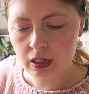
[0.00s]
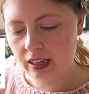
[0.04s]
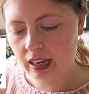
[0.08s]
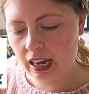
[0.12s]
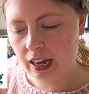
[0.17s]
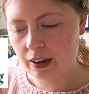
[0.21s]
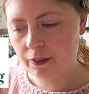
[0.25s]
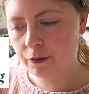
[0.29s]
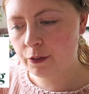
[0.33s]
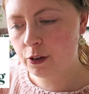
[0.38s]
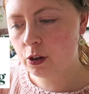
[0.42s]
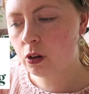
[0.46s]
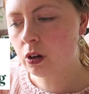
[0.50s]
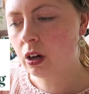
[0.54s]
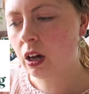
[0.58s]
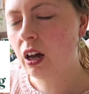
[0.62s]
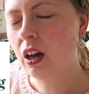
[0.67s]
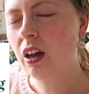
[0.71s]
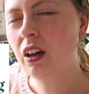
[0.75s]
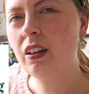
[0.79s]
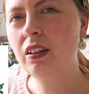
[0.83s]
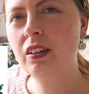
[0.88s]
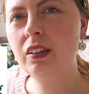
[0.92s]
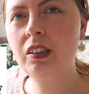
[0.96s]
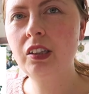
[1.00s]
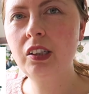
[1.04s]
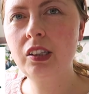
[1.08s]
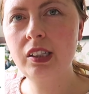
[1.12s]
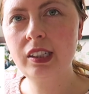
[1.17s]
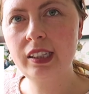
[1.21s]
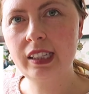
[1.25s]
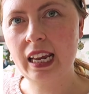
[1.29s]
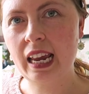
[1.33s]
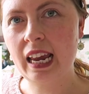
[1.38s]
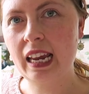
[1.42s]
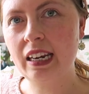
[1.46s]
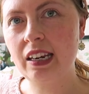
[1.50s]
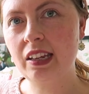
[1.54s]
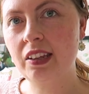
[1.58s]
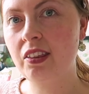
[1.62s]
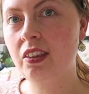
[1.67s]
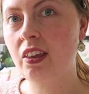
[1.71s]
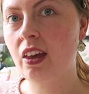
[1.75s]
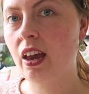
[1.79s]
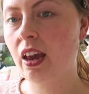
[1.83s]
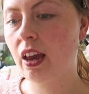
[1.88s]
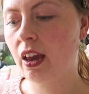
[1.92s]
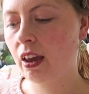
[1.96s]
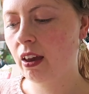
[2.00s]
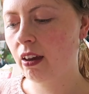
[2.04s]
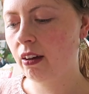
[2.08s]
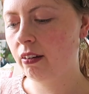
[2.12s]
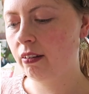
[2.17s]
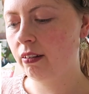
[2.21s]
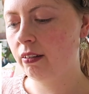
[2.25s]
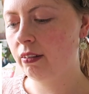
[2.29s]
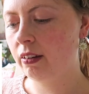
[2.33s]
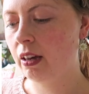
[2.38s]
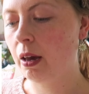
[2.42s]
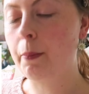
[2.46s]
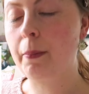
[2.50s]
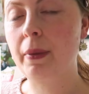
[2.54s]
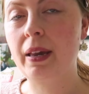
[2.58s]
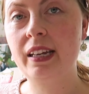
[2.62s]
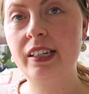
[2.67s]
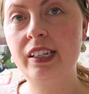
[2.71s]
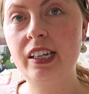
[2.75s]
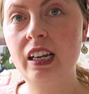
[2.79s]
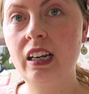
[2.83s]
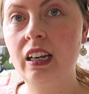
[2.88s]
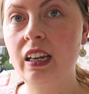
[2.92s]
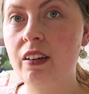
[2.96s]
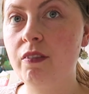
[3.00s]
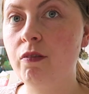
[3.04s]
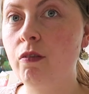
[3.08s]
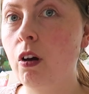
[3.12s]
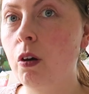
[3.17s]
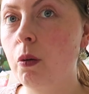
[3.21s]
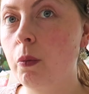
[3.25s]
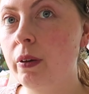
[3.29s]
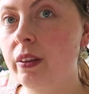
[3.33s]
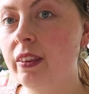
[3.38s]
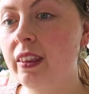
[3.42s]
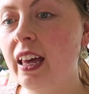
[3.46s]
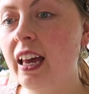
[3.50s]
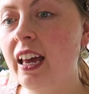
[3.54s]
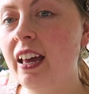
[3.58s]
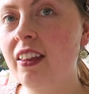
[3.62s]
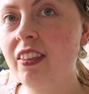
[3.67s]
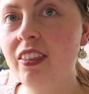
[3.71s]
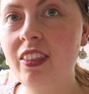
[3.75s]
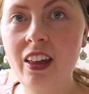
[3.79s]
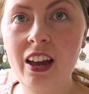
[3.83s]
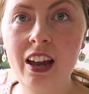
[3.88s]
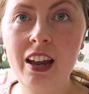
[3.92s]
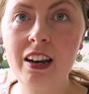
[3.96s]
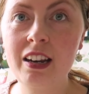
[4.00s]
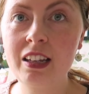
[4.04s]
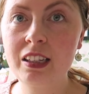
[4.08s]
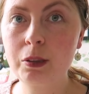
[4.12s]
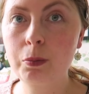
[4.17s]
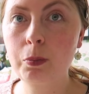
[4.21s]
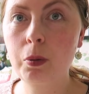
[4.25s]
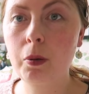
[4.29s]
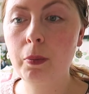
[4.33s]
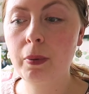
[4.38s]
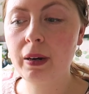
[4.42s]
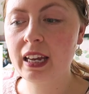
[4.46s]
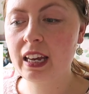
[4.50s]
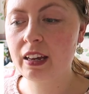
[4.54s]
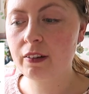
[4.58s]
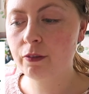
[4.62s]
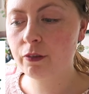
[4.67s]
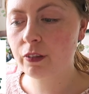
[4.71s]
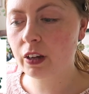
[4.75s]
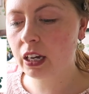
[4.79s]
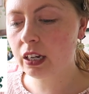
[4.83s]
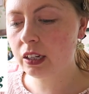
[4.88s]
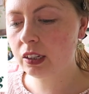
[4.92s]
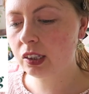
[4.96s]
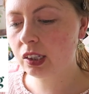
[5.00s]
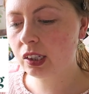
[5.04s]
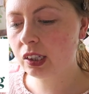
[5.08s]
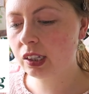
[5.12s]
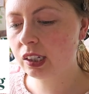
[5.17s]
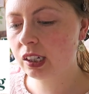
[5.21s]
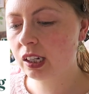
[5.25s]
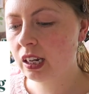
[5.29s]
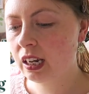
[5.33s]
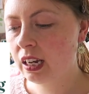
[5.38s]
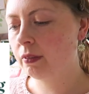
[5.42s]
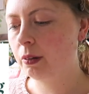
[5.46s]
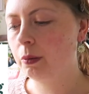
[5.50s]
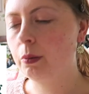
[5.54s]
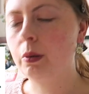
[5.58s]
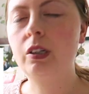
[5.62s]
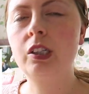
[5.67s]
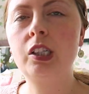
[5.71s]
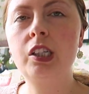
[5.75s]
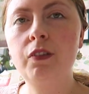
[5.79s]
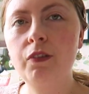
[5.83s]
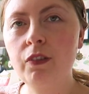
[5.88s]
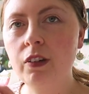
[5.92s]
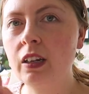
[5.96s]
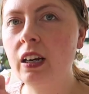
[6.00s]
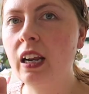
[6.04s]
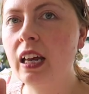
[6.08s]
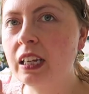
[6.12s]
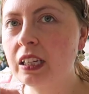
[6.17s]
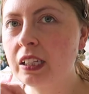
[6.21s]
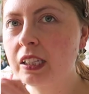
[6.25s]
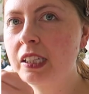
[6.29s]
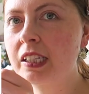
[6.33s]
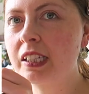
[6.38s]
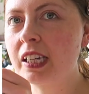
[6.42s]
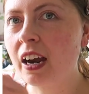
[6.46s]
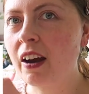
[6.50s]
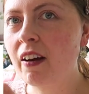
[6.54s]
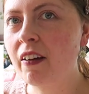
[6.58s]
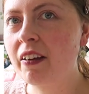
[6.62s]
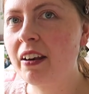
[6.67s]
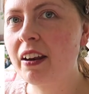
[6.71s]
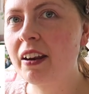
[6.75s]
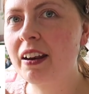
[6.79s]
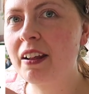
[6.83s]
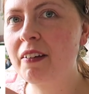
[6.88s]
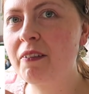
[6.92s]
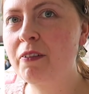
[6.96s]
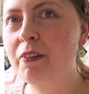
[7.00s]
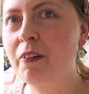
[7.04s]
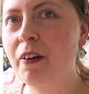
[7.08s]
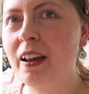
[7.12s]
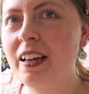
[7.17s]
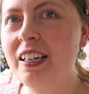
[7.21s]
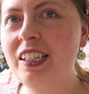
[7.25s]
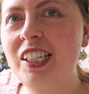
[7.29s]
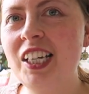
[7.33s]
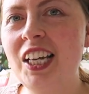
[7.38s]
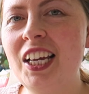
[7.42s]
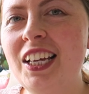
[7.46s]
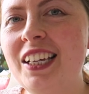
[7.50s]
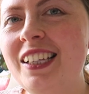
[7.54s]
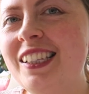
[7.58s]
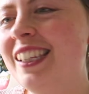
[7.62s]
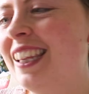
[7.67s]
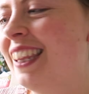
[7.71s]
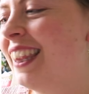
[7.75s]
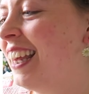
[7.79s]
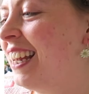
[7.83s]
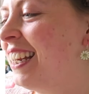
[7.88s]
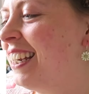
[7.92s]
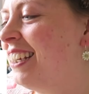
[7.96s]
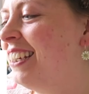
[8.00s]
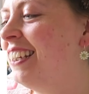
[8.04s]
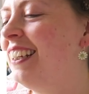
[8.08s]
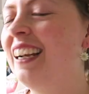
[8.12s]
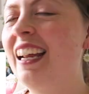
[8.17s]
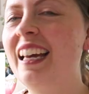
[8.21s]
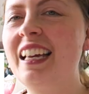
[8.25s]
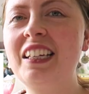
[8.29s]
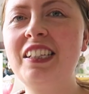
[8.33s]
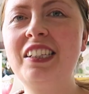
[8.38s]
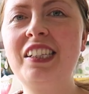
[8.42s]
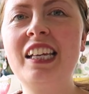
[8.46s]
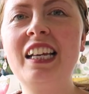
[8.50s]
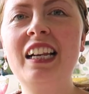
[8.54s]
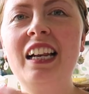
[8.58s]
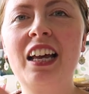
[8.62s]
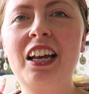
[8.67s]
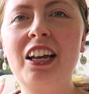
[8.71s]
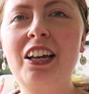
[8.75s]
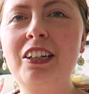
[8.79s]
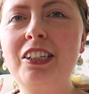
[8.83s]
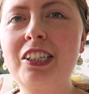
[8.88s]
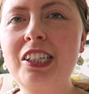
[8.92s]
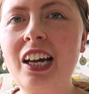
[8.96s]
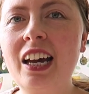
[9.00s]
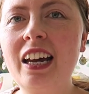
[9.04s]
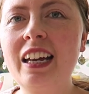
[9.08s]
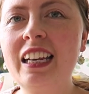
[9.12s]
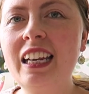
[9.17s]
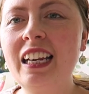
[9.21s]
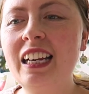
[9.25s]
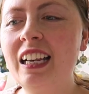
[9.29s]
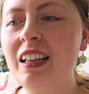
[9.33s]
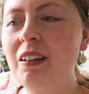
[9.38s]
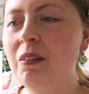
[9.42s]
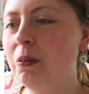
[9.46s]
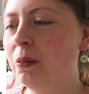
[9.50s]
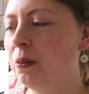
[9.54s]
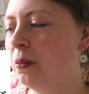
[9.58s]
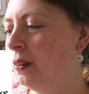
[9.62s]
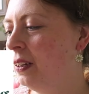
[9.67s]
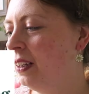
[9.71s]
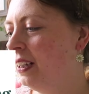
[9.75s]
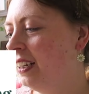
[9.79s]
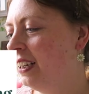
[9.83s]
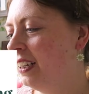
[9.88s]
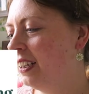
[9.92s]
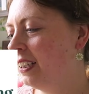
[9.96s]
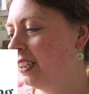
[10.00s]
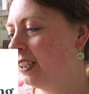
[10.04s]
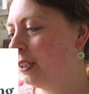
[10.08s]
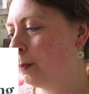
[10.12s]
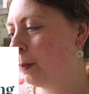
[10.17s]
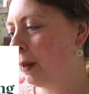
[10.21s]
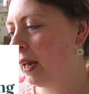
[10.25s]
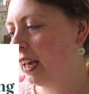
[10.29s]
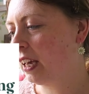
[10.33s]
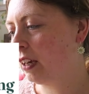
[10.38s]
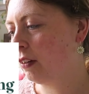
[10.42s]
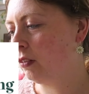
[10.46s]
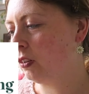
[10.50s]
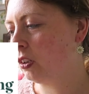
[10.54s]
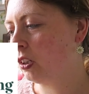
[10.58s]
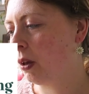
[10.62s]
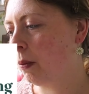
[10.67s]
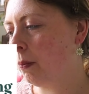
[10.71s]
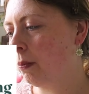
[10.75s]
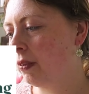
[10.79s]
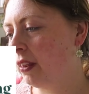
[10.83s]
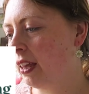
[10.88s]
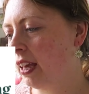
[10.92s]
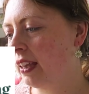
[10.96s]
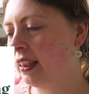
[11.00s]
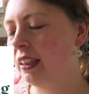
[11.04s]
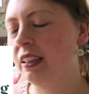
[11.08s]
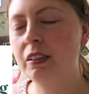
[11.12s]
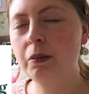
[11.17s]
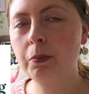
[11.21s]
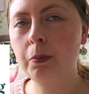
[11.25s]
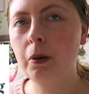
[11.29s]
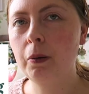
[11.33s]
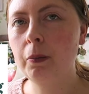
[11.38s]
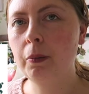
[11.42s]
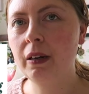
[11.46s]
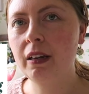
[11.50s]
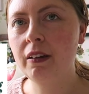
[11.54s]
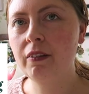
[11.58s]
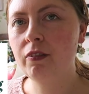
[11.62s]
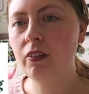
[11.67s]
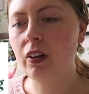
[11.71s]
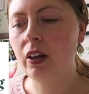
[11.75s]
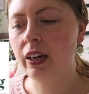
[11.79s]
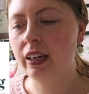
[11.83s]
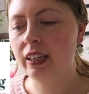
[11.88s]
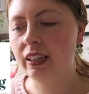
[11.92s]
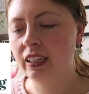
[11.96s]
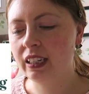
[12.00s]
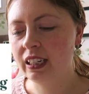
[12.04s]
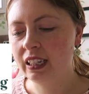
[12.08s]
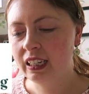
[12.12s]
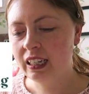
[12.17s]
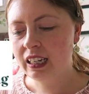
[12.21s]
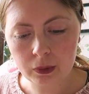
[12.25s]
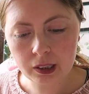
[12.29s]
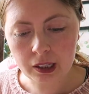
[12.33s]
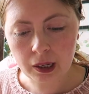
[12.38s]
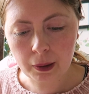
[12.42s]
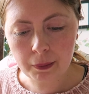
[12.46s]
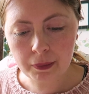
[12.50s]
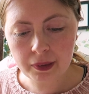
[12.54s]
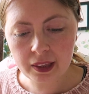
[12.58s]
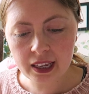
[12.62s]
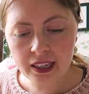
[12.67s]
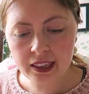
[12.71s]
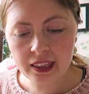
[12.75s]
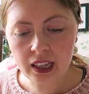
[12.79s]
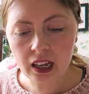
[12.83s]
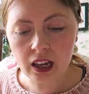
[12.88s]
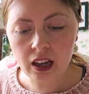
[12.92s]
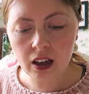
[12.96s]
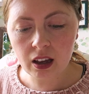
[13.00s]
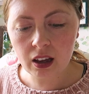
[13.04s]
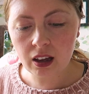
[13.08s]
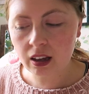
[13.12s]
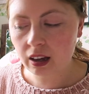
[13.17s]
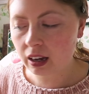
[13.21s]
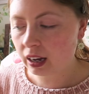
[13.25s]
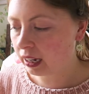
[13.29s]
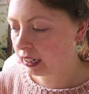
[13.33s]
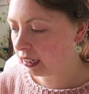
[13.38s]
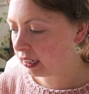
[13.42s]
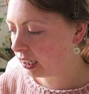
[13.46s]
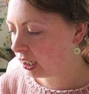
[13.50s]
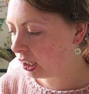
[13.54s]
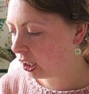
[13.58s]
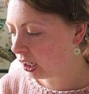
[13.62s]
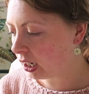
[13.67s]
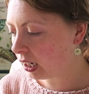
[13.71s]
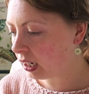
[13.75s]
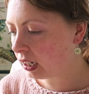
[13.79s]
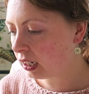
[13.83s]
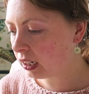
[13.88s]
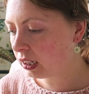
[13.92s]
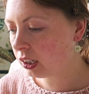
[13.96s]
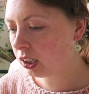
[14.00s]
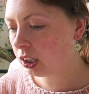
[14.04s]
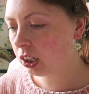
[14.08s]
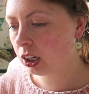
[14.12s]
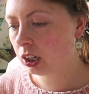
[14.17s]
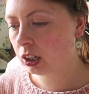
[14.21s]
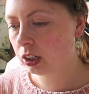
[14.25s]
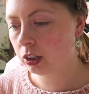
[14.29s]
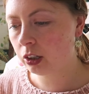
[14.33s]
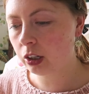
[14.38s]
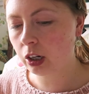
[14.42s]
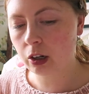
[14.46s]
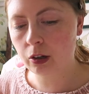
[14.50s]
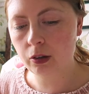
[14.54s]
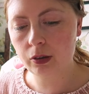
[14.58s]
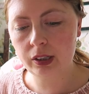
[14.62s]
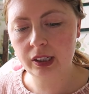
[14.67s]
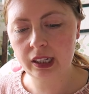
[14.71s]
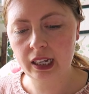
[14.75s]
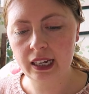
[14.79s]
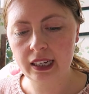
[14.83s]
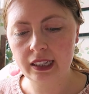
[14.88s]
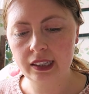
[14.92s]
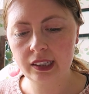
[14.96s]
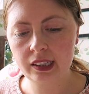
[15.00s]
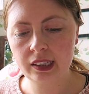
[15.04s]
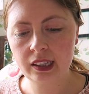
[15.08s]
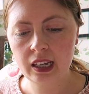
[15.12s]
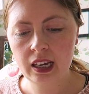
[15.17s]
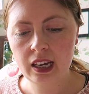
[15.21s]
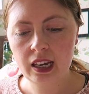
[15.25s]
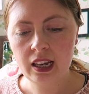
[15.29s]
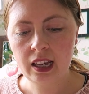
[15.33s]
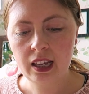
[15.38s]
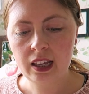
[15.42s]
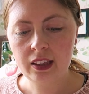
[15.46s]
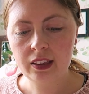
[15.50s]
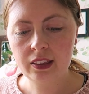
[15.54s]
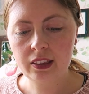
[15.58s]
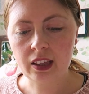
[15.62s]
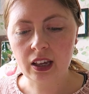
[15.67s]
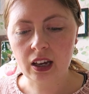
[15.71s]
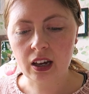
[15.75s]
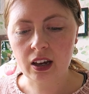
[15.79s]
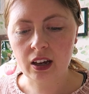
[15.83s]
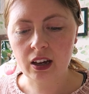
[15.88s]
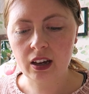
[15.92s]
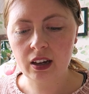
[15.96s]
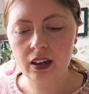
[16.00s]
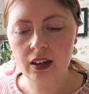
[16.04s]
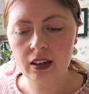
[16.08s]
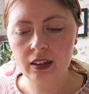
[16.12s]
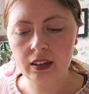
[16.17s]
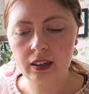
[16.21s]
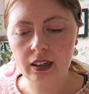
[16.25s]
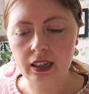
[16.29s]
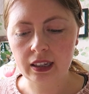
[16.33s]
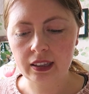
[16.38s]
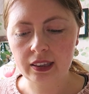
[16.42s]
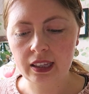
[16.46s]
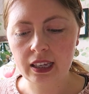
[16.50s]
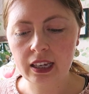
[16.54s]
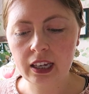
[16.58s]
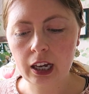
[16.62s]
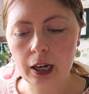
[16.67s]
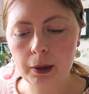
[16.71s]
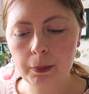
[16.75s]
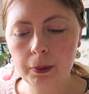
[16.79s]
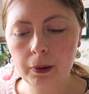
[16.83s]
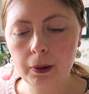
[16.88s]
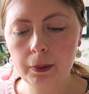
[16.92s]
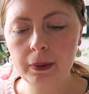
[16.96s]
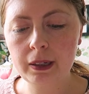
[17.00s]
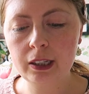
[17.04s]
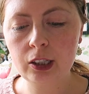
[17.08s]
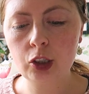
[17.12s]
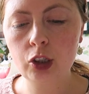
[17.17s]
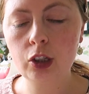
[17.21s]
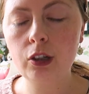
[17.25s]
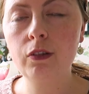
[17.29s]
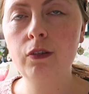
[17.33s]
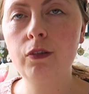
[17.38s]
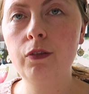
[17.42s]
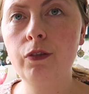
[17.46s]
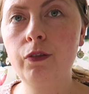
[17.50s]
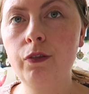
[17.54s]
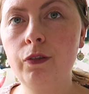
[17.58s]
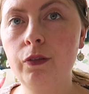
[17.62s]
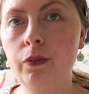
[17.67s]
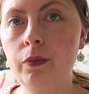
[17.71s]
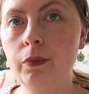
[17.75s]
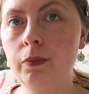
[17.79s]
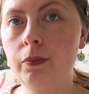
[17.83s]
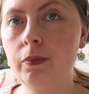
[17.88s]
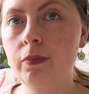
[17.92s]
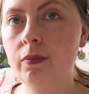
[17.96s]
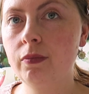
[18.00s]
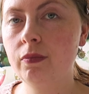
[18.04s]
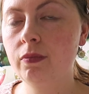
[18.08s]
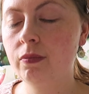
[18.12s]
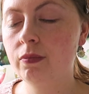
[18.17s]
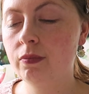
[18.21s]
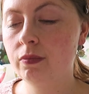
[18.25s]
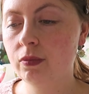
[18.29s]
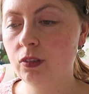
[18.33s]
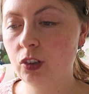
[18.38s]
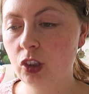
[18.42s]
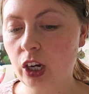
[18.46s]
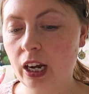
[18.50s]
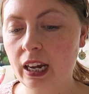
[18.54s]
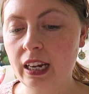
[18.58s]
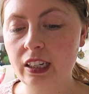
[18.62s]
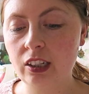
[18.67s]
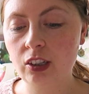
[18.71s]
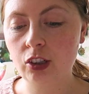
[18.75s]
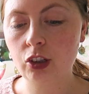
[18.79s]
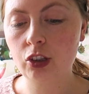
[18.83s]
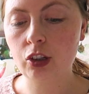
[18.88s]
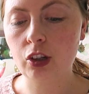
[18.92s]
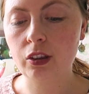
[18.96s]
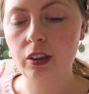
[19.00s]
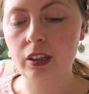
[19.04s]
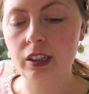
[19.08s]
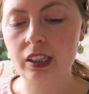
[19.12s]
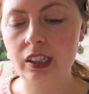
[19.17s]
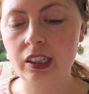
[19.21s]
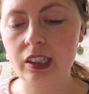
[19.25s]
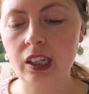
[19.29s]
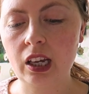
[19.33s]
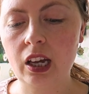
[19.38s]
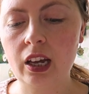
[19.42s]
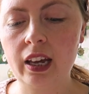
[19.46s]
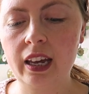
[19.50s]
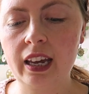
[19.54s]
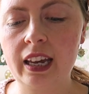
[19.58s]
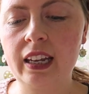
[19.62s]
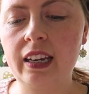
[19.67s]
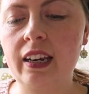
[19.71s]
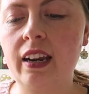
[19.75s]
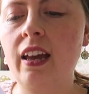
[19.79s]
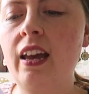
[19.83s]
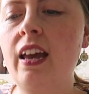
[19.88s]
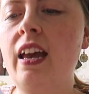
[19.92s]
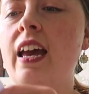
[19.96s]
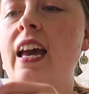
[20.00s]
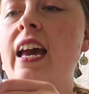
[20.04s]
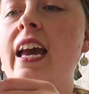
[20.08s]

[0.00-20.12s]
If you can't see anything immediately wrong with it, then it's probably a first. Whereas if you're like staring at it for ages and then you like see like a tiny little speck of something, that's probably fine. Something that I did notice that I think I probably should have changed on the design